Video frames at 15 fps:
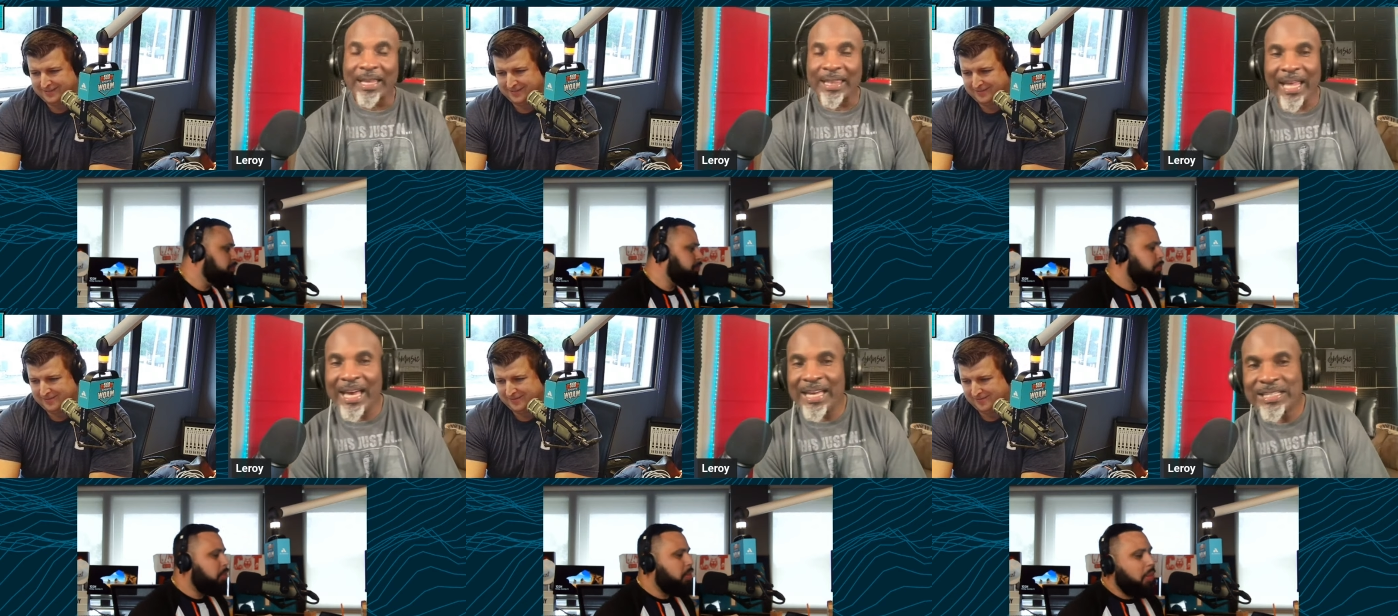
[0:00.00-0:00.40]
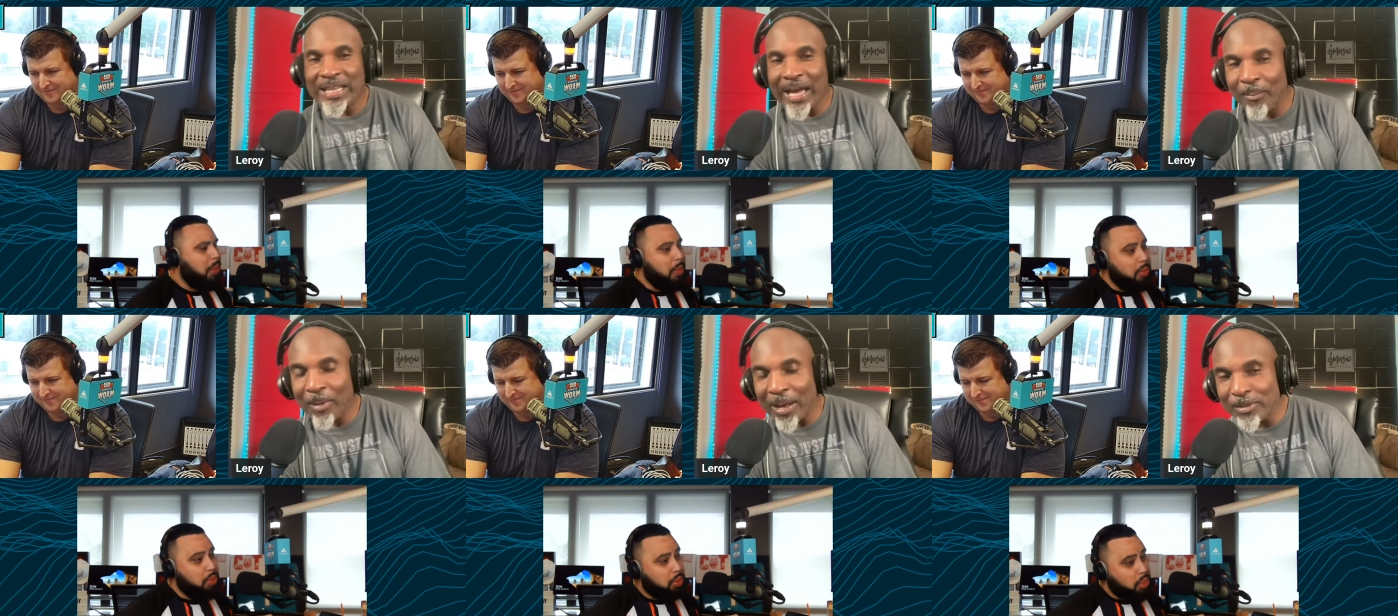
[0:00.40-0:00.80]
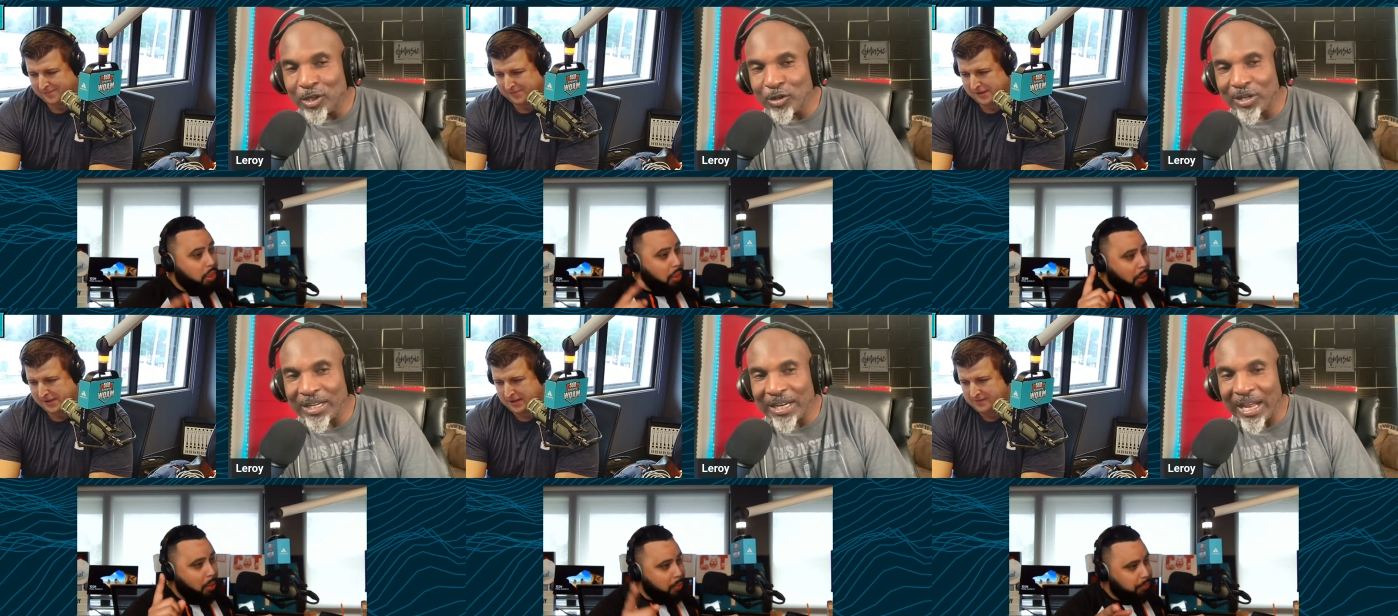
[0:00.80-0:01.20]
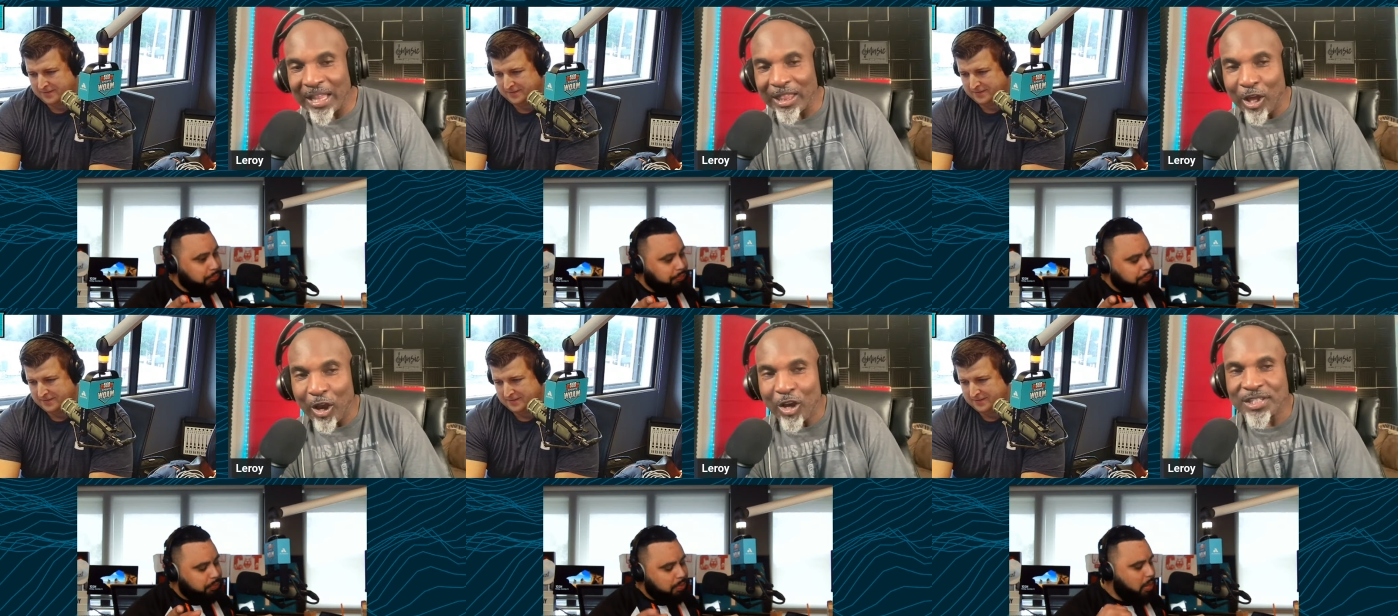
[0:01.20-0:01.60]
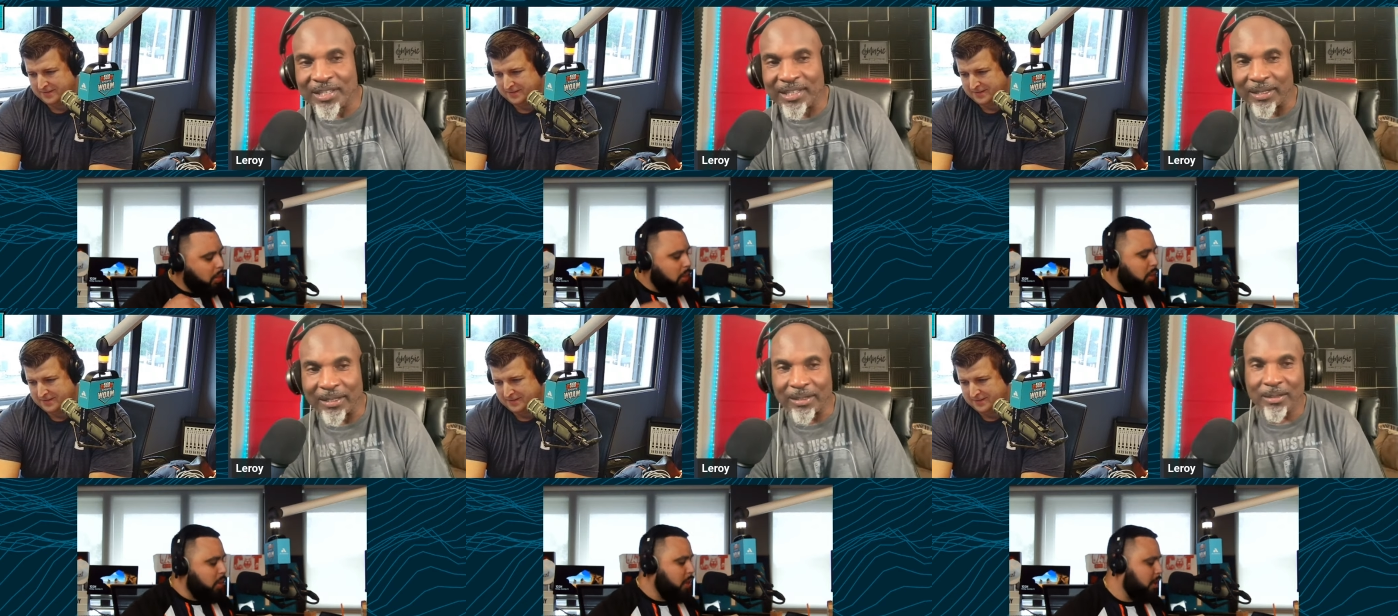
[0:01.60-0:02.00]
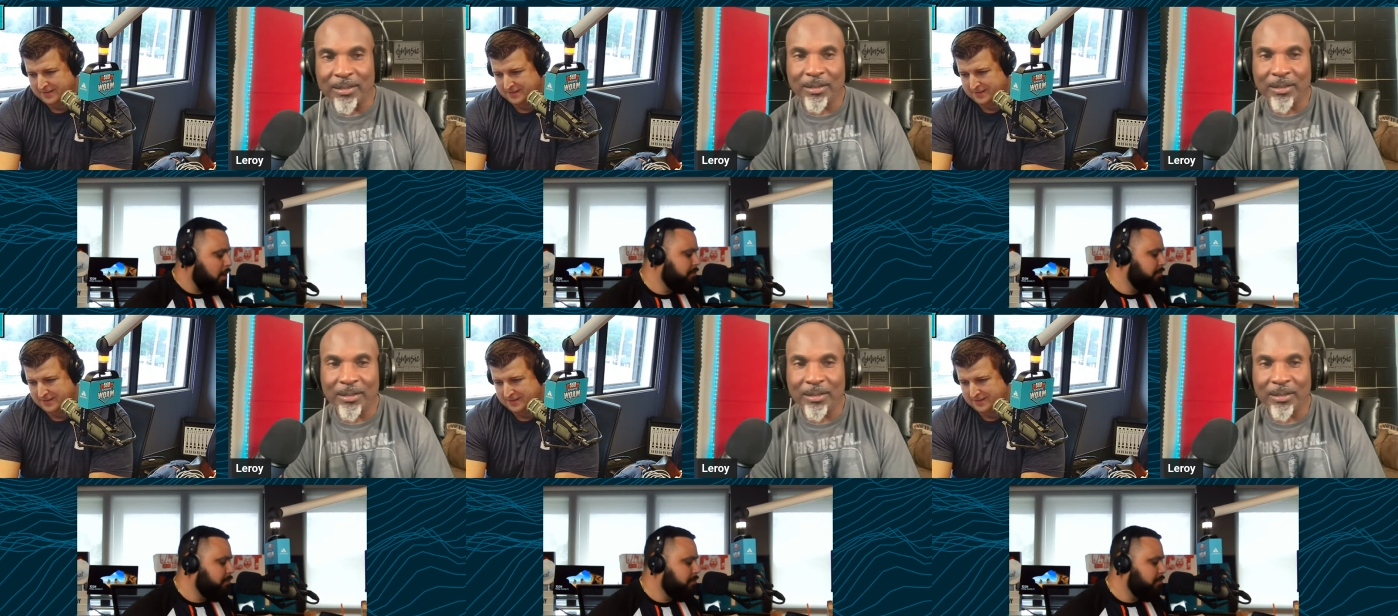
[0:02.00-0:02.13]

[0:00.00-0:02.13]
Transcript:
Speaker 1: Last time I muted it, I lost it.